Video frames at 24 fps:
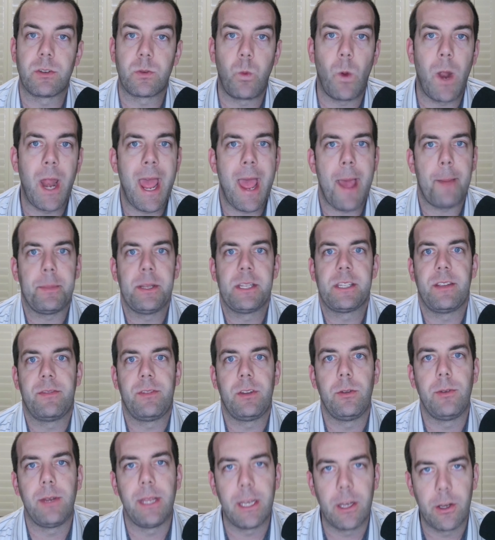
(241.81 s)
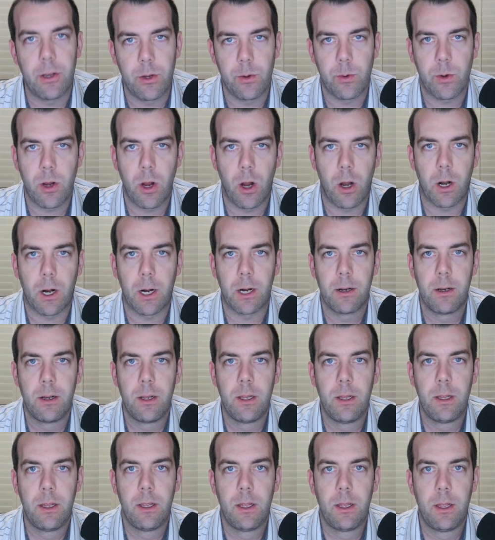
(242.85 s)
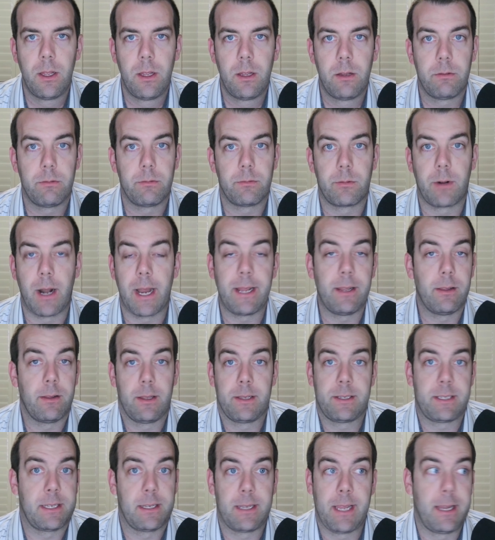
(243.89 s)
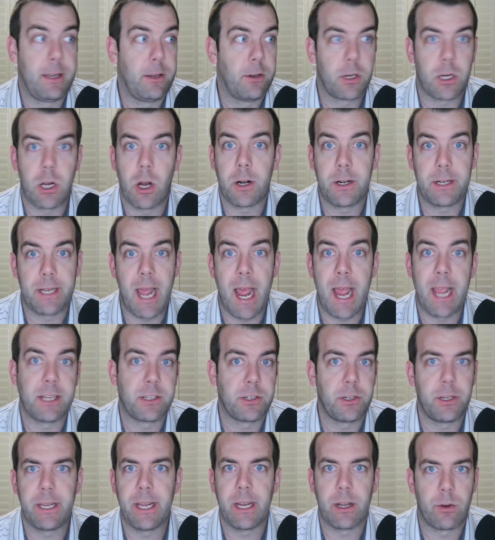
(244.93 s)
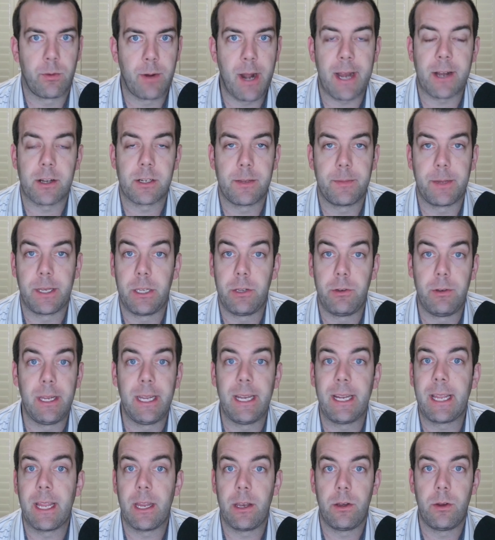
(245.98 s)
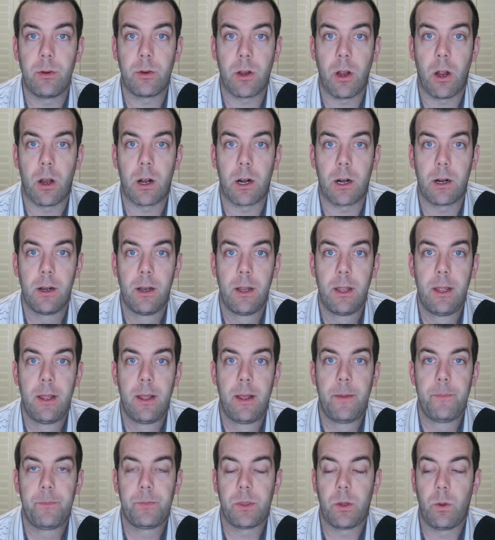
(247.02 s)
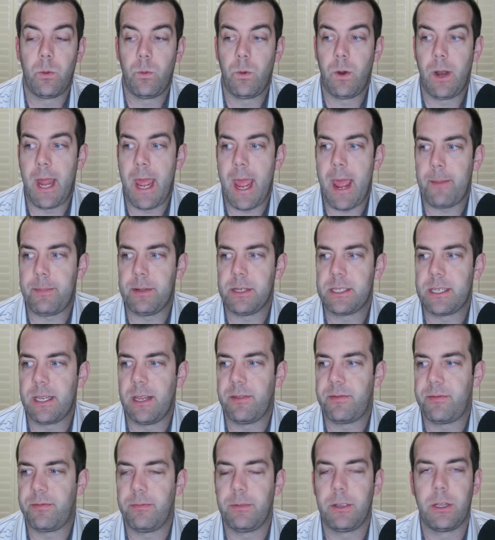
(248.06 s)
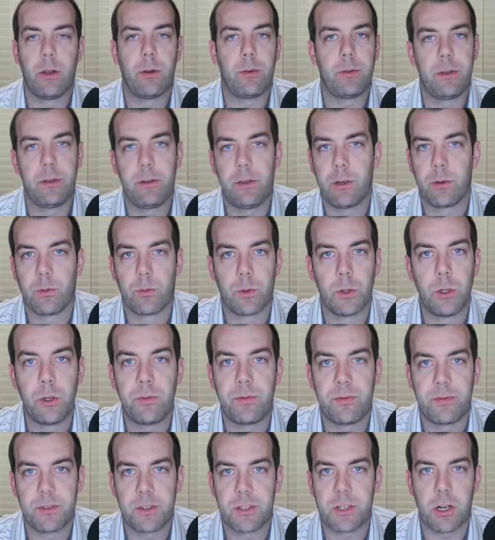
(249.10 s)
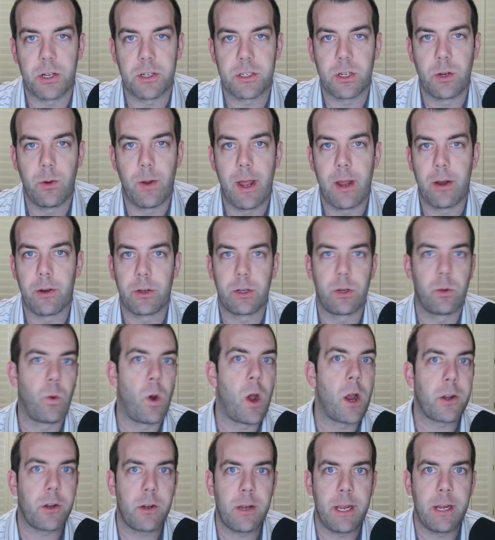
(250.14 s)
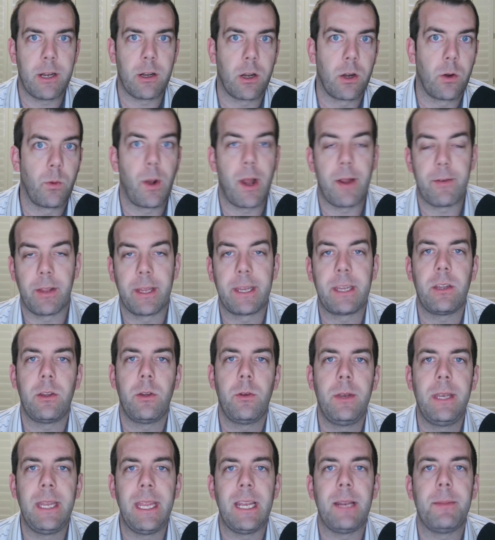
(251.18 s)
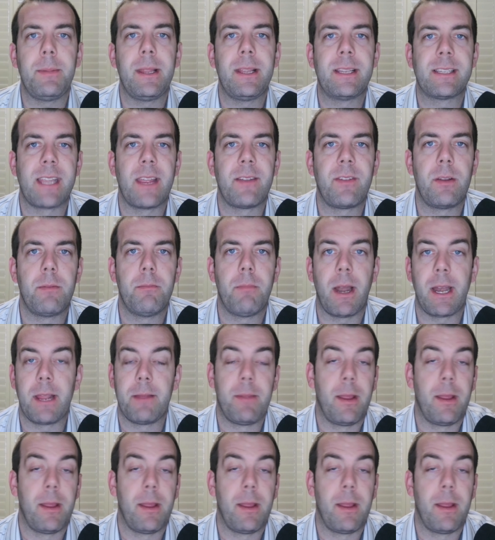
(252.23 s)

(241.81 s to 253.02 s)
What happens if you need a new car, right? Let's say your car dies or you get in a wreck or something and you need to get a new car. What happens if, your roof starts to go out or your water heater or whatever? Like you need to be saving money.